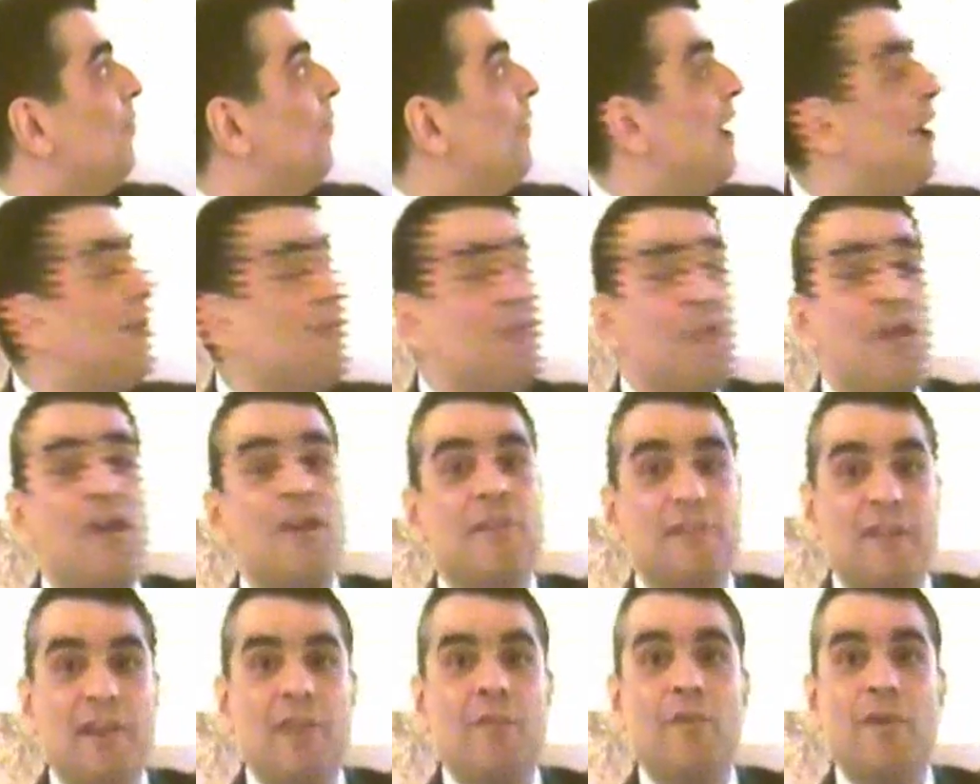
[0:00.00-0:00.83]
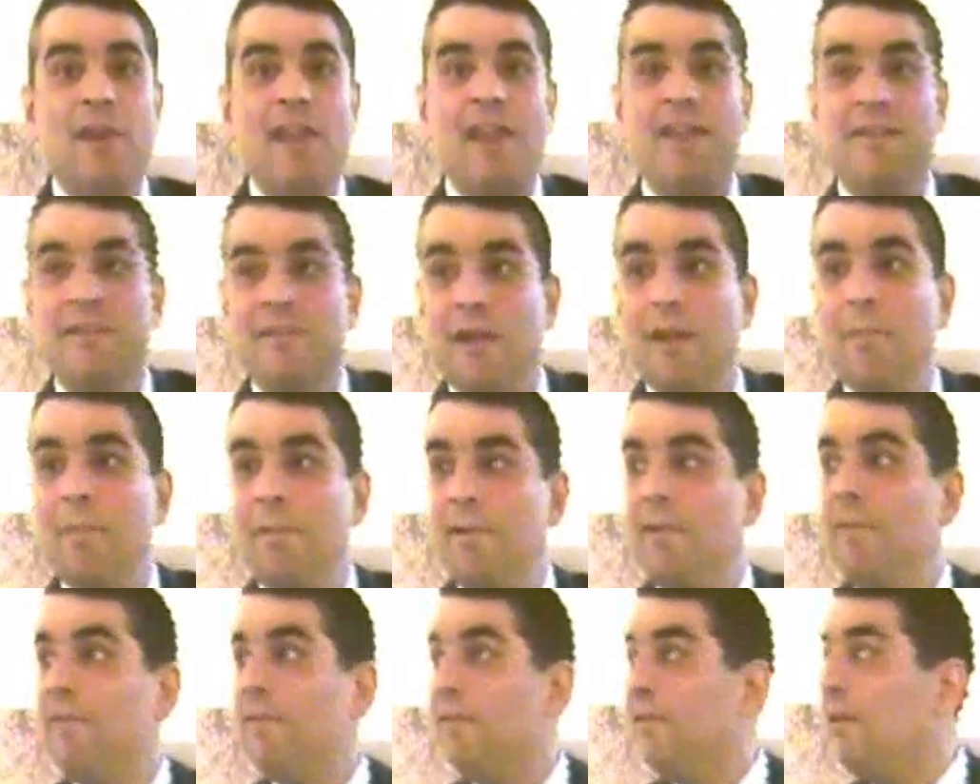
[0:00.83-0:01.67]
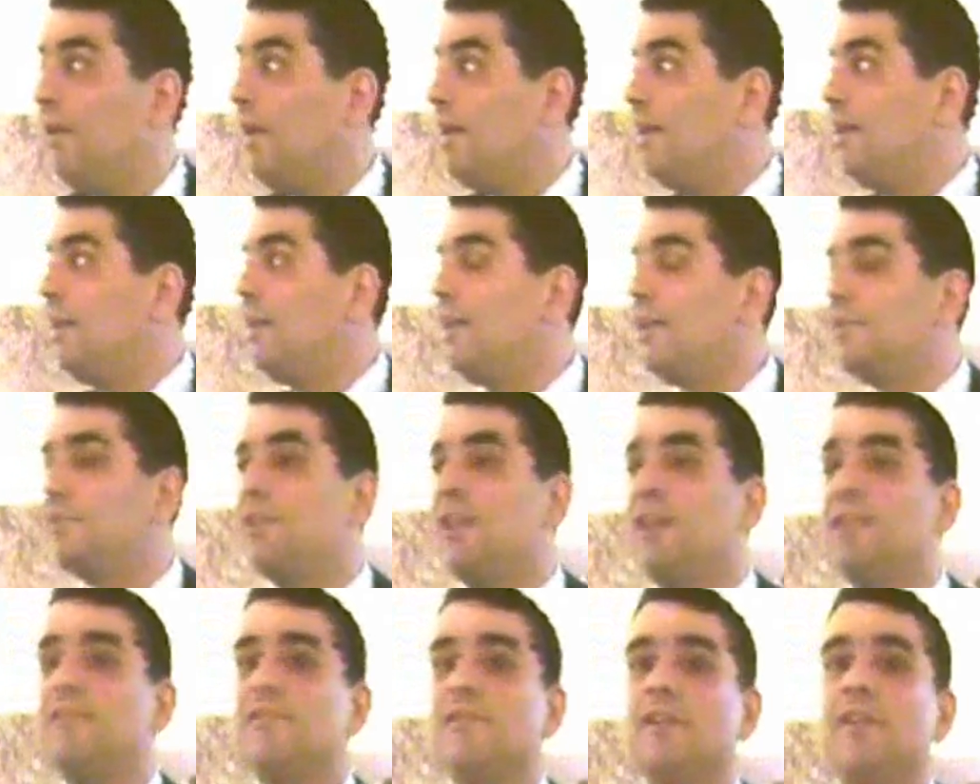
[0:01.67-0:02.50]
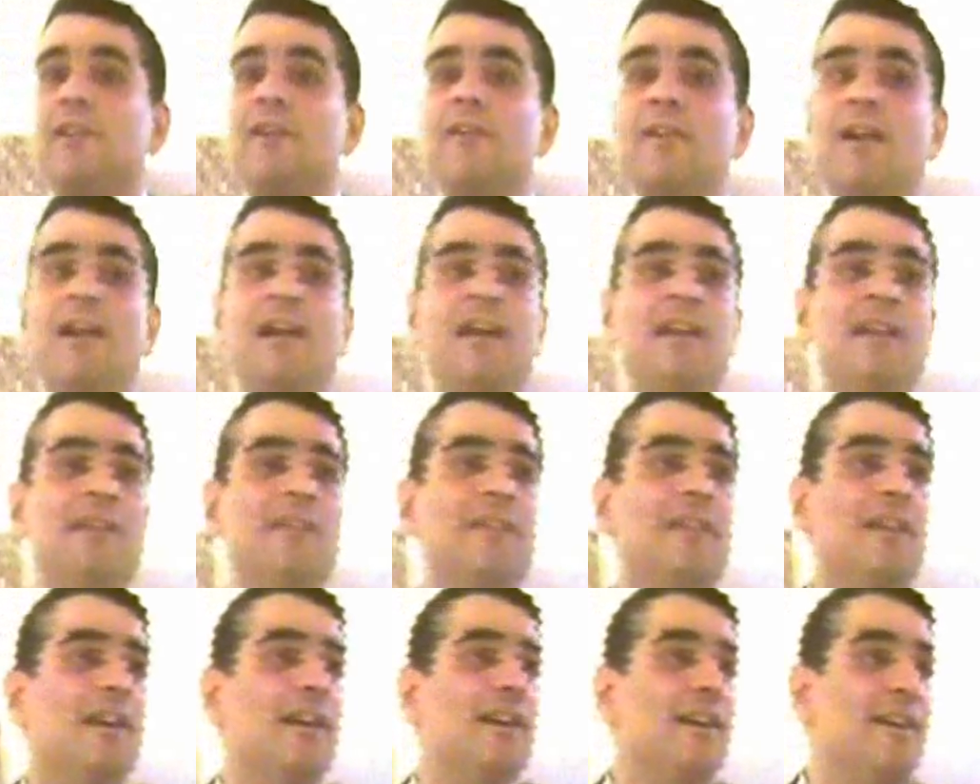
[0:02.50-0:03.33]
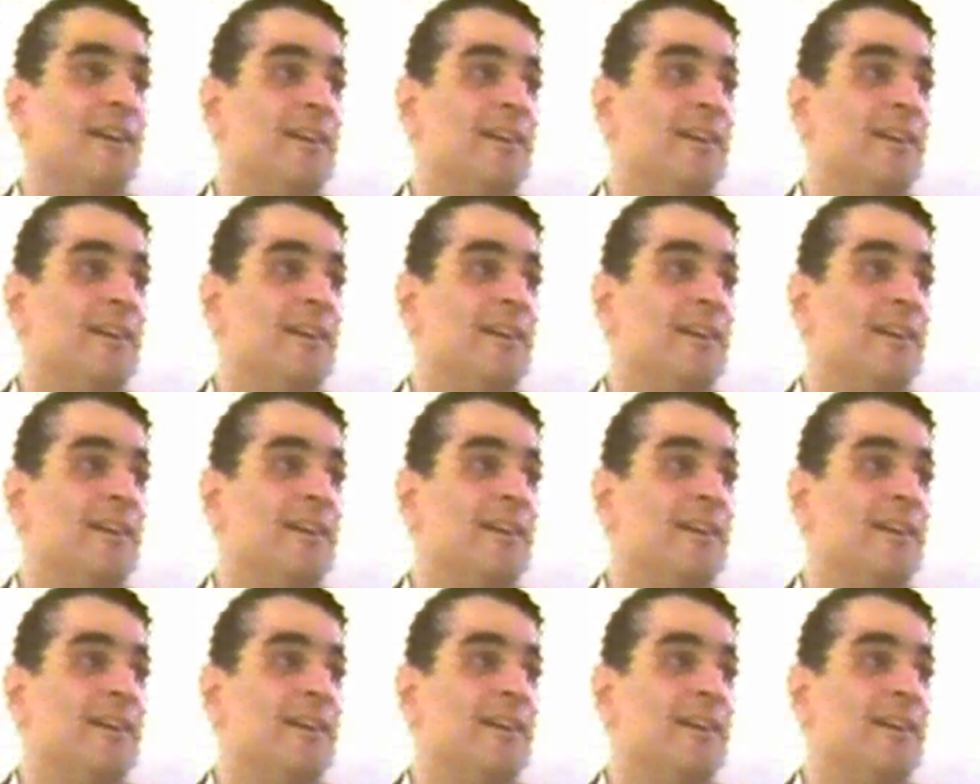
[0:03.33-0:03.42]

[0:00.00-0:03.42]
without knowing that it would end up in the Hellenic Centre in